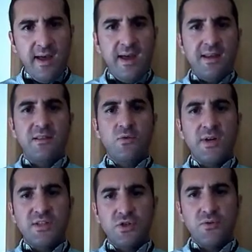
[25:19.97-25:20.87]
And in
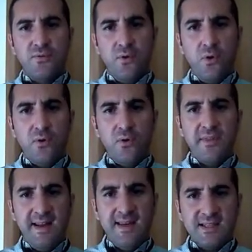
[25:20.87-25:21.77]
question 4,
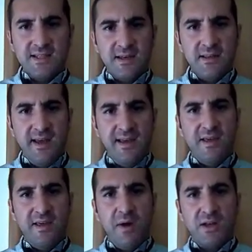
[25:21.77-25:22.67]
they listen and
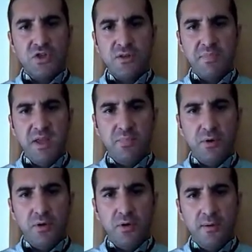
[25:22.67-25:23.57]
they match the
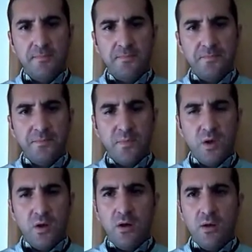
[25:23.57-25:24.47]
people
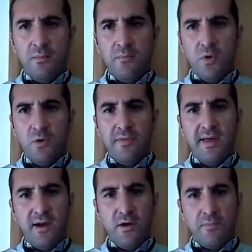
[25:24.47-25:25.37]
on
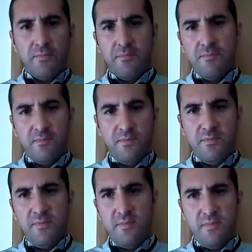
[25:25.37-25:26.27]
the
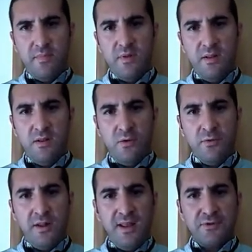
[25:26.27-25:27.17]

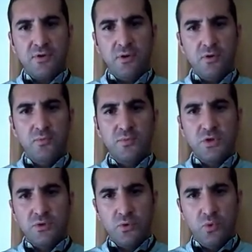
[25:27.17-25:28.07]
left column
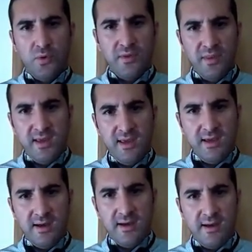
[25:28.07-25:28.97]
to
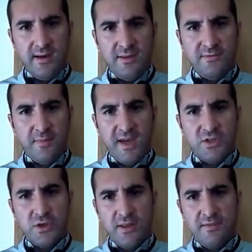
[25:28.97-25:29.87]
the
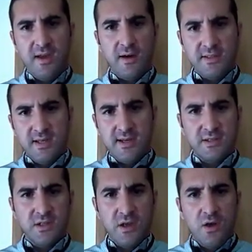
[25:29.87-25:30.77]
information and the
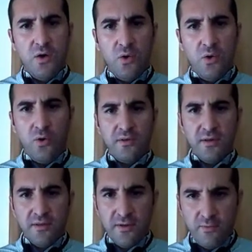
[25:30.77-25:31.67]
ideas
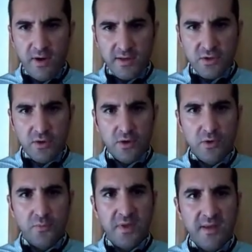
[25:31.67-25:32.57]
on the right
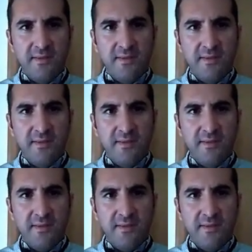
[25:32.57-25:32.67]
column.